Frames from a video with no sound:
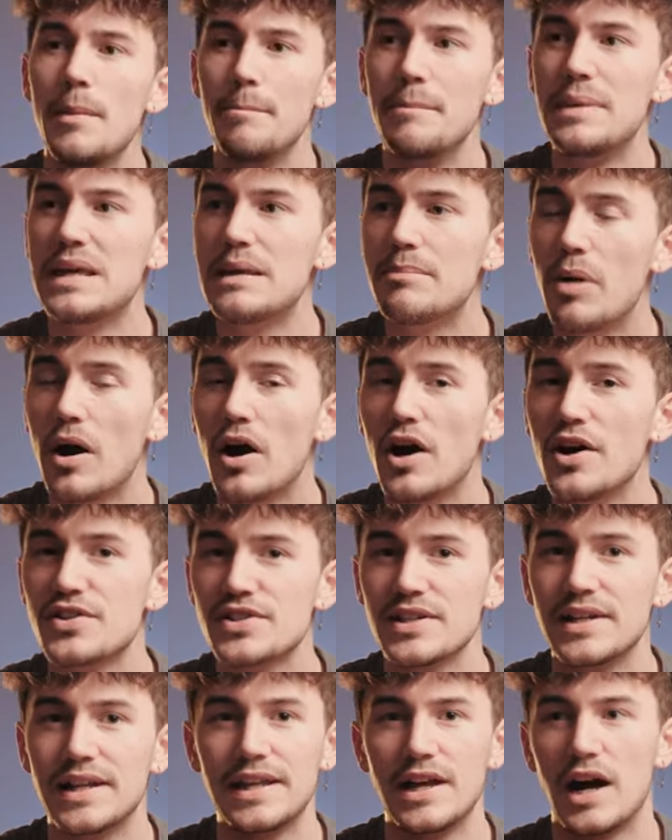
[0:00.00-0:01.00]
Me
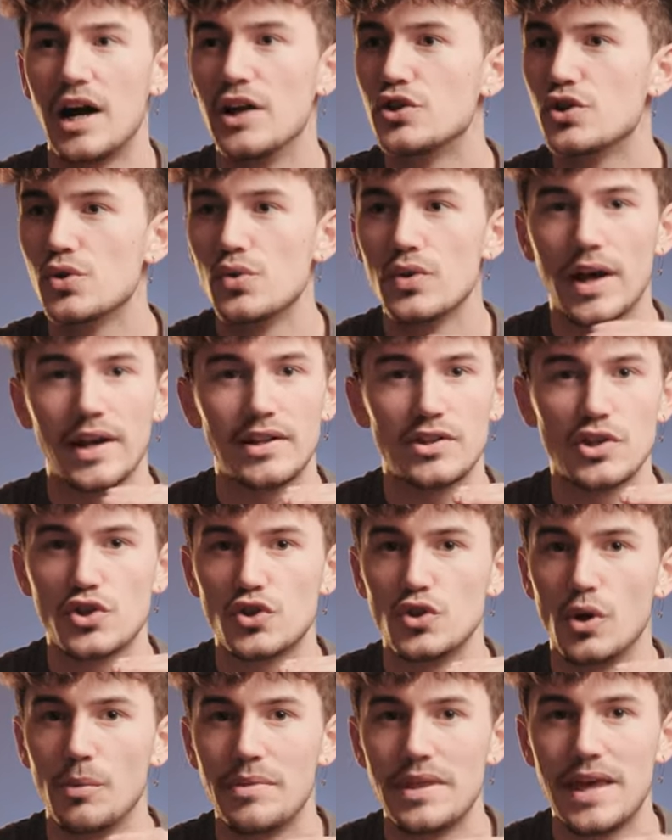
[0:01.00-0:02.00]
personally, I do like to
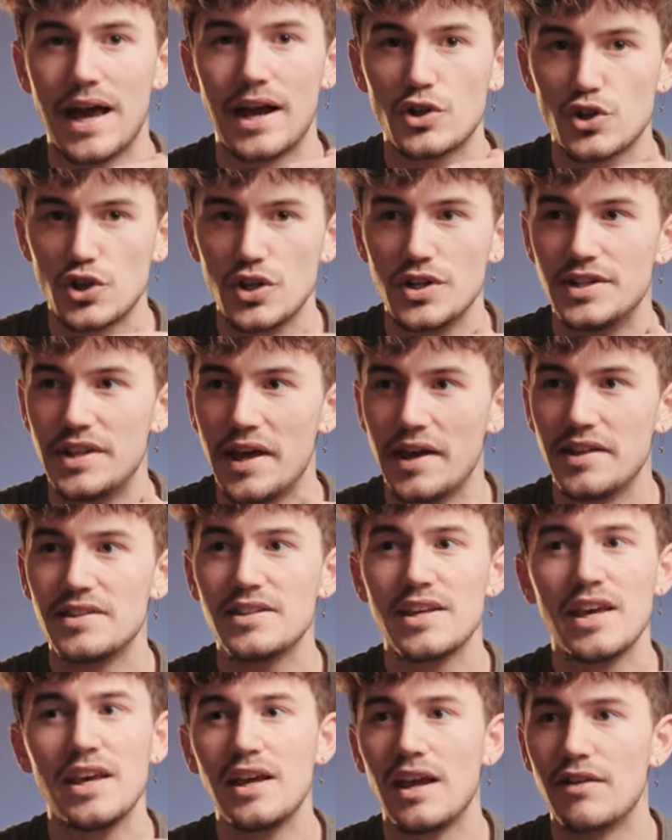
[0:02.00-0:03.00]
stop the action
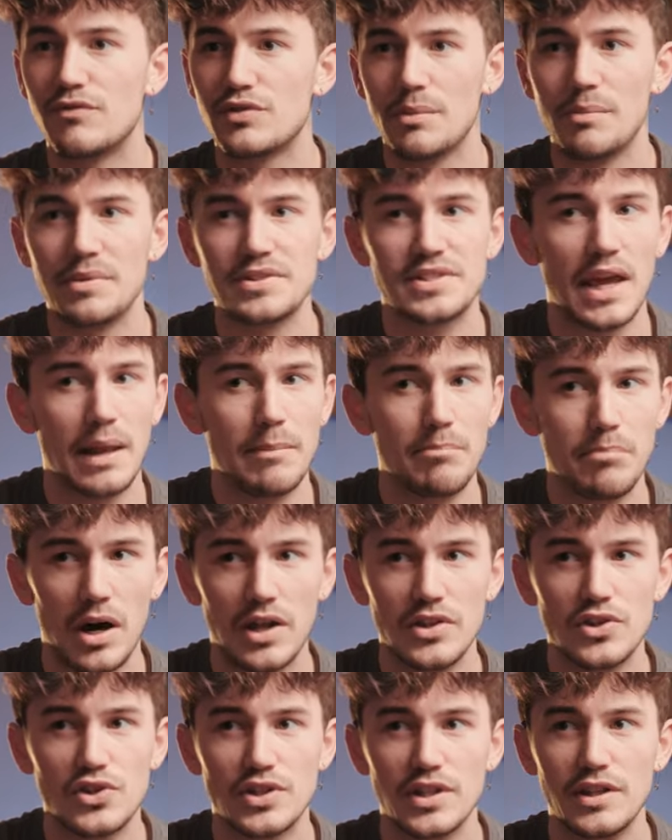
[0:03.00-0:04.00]
dead. If someone's getting
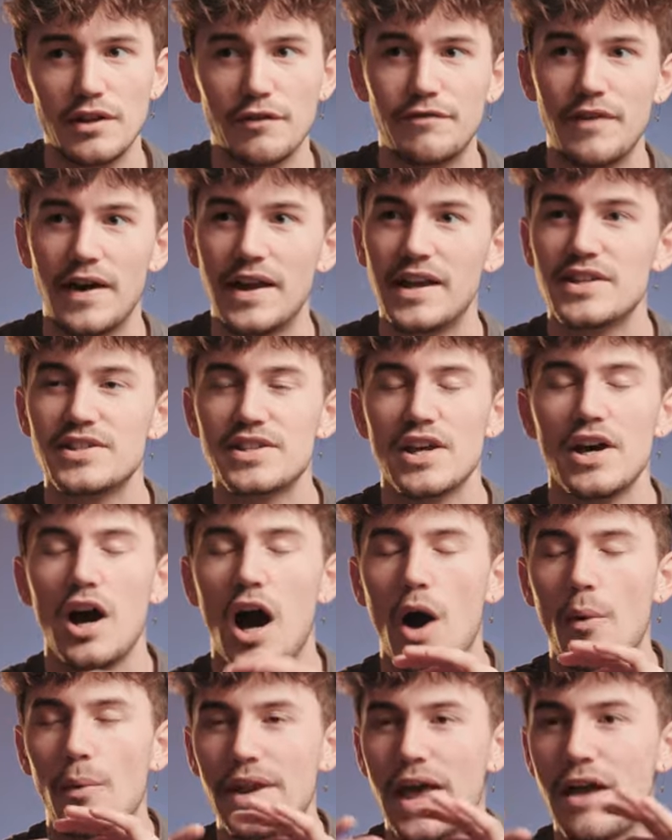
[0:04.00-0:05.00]
punched in the face,
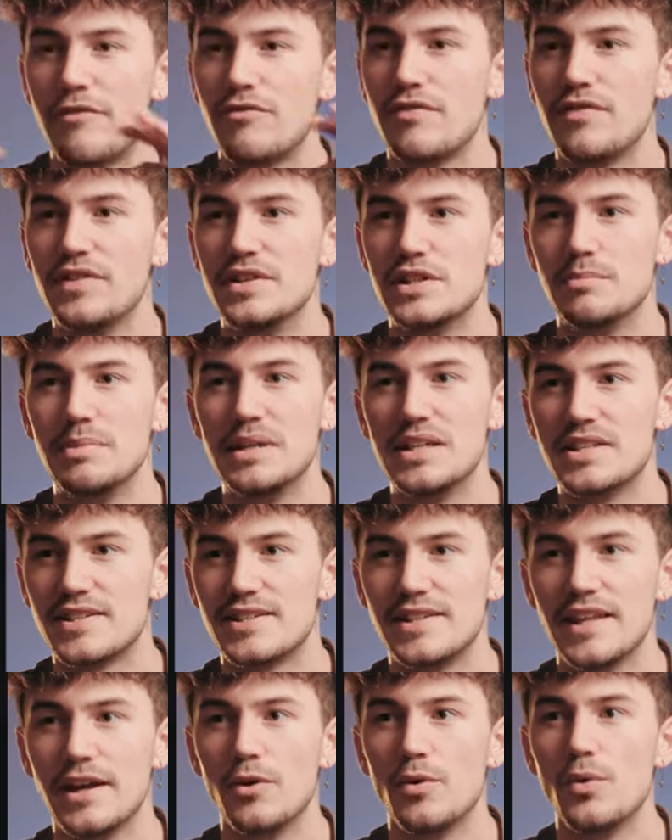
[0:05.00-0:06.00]
I want everything to be
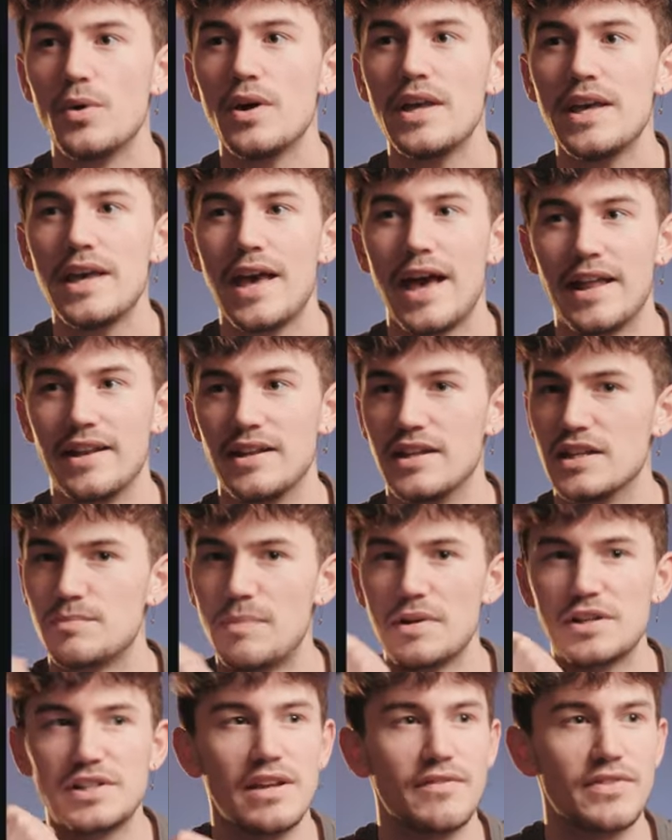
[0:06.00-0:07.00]
still, and
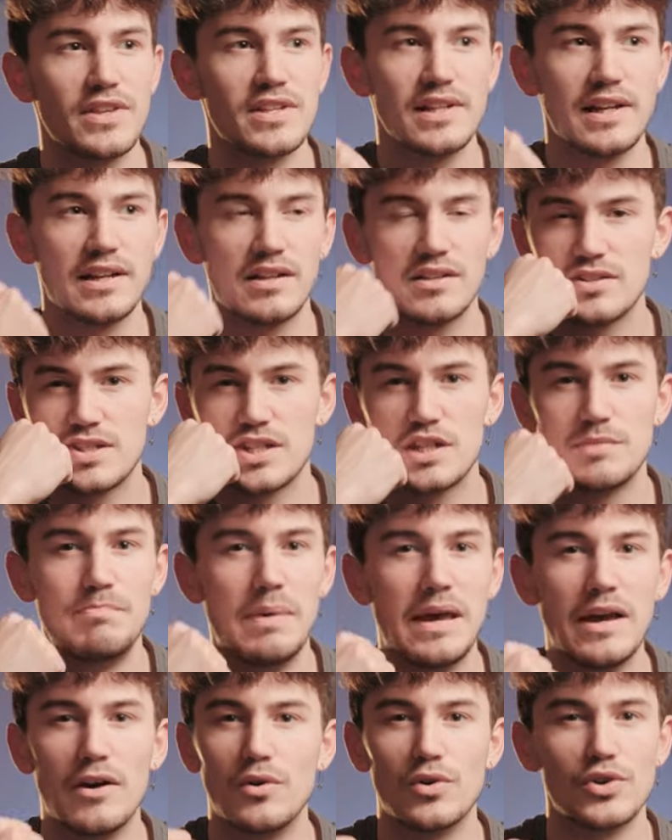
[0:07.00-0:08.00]
especially if there's like
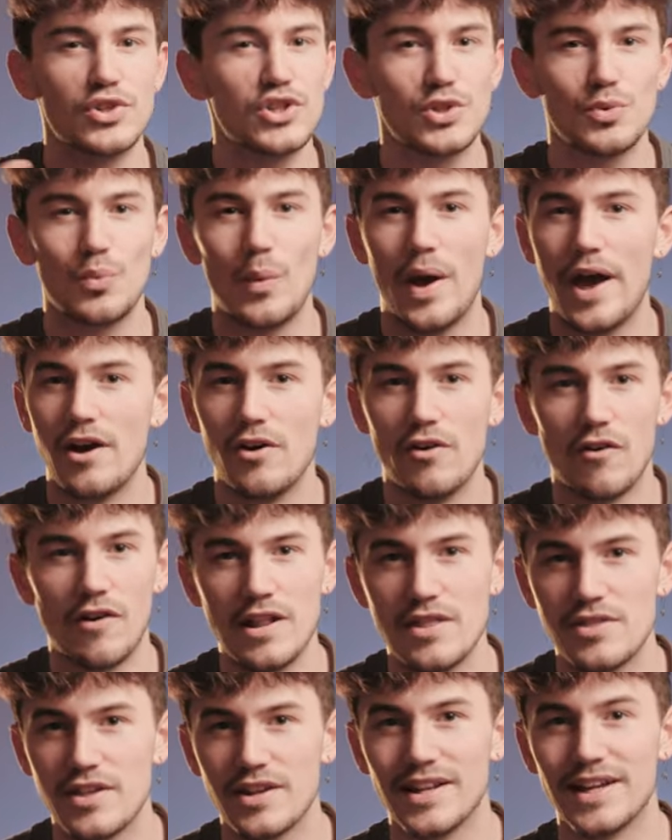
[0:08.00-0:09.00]
spit or sweat or
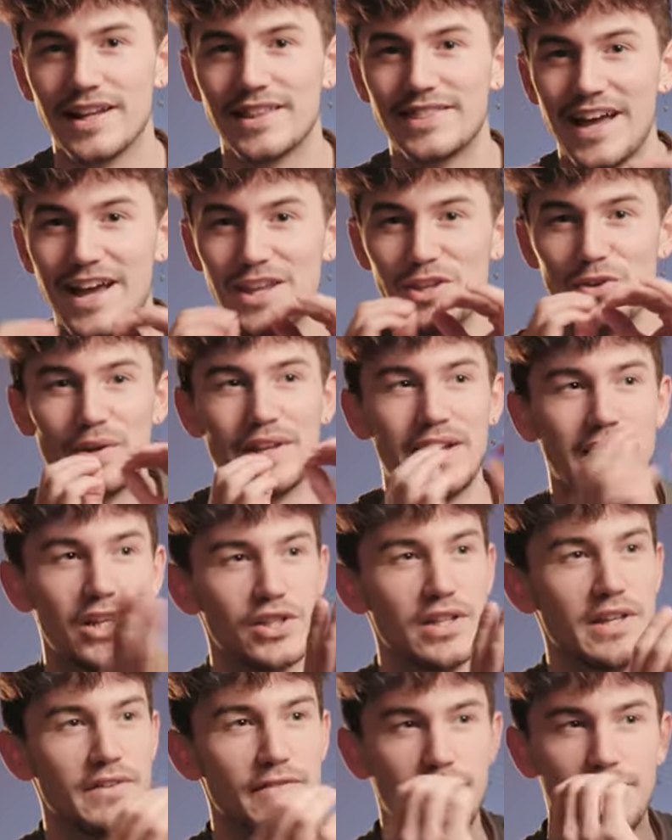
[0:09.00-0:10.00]
anything like that, you can
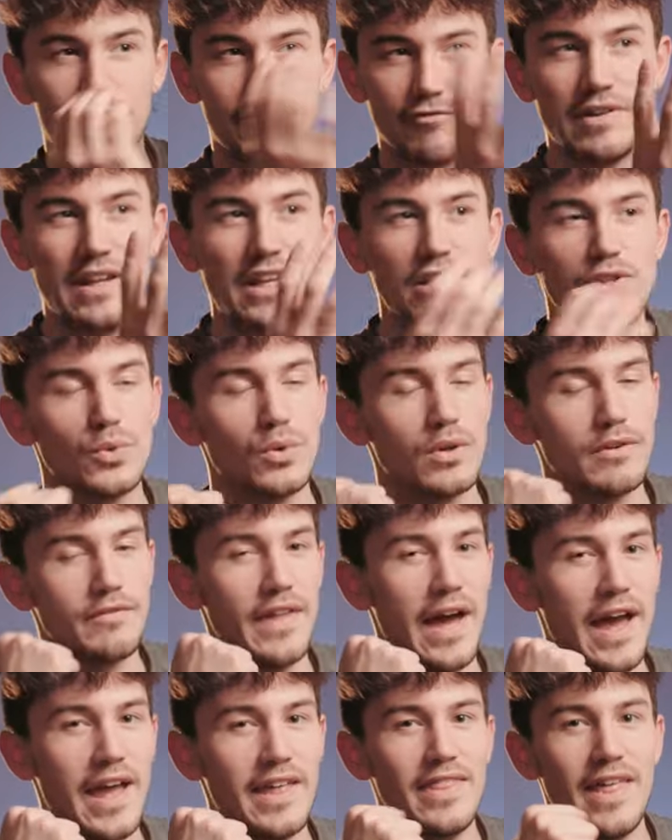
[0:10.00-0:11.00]
actually freeze all of
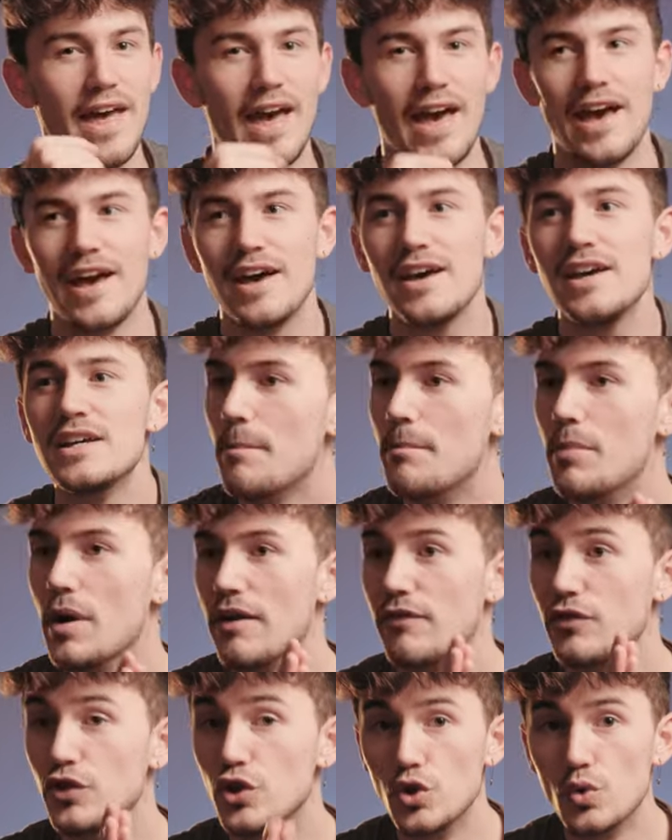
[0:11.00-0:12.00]
that in the air.
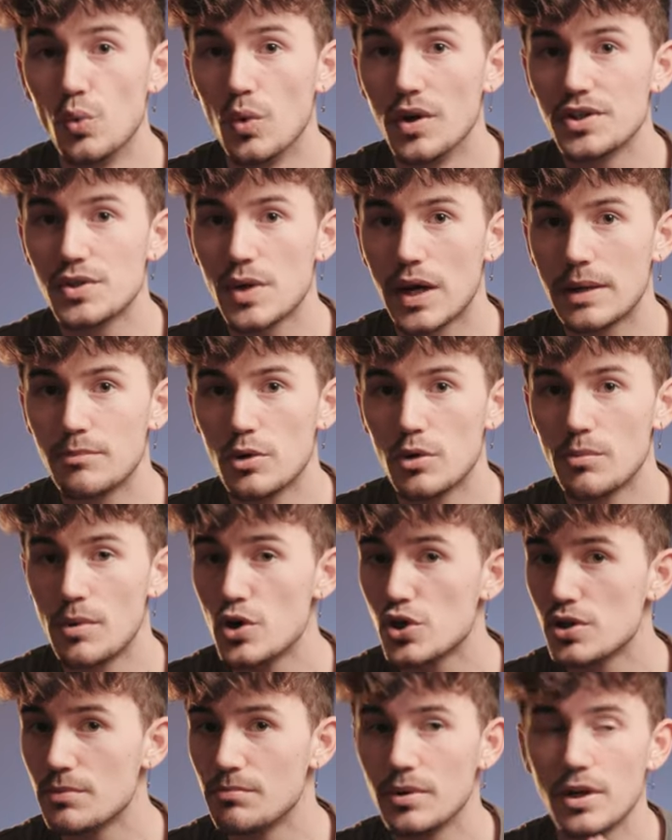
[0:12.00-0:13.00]
But if you want to add more
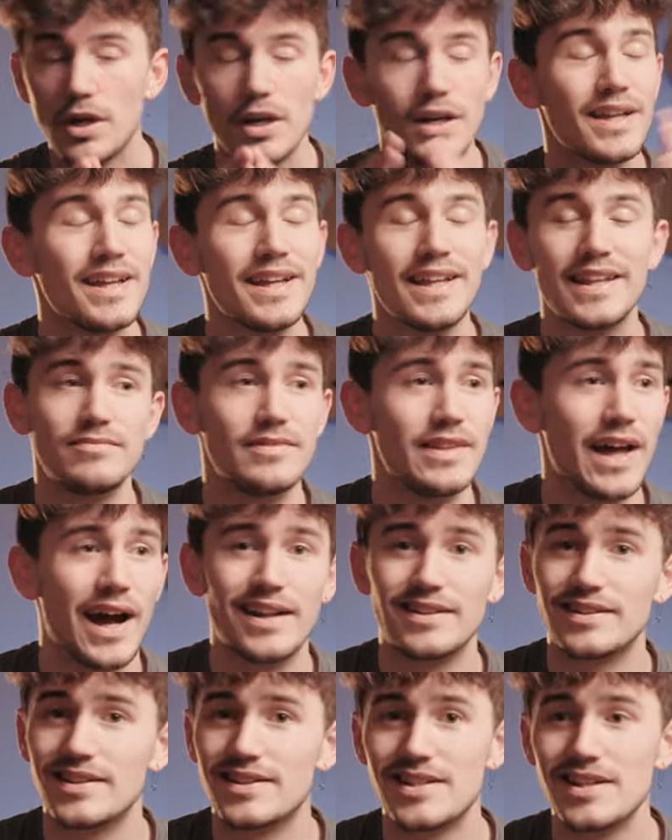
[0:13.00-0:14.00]
motion blur,
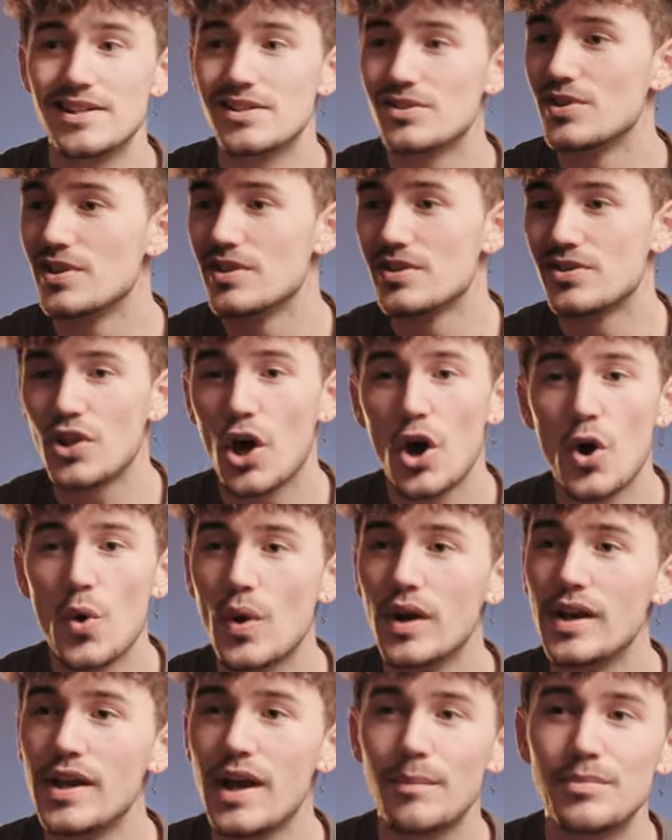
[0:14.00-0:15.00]
that decision is
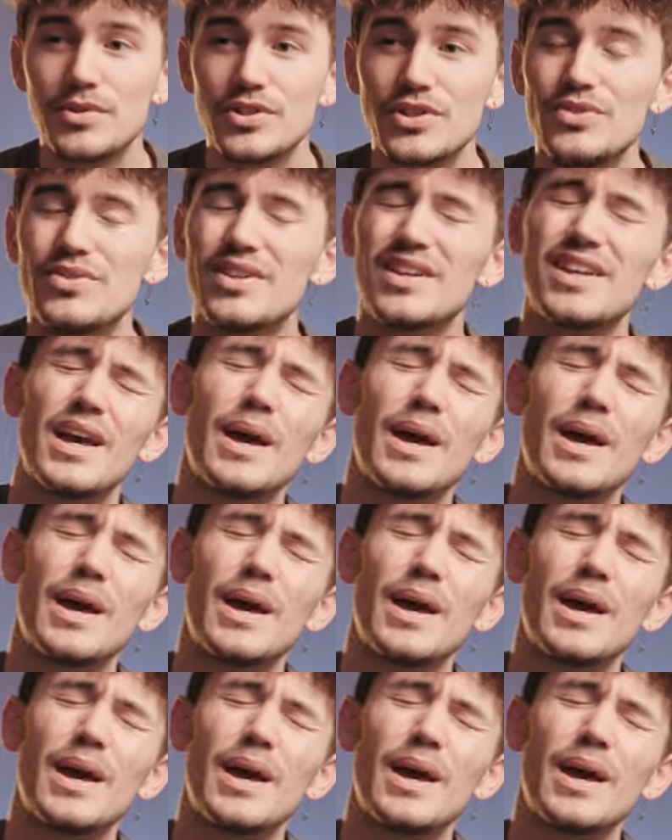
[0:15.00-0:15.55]
totally up to you.